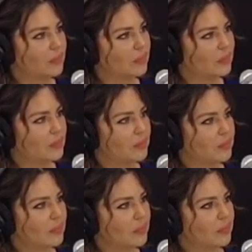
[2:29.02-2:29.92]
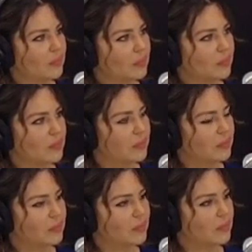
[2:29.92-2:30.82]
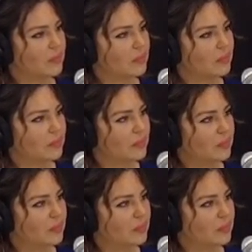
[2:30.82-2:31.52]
(silent)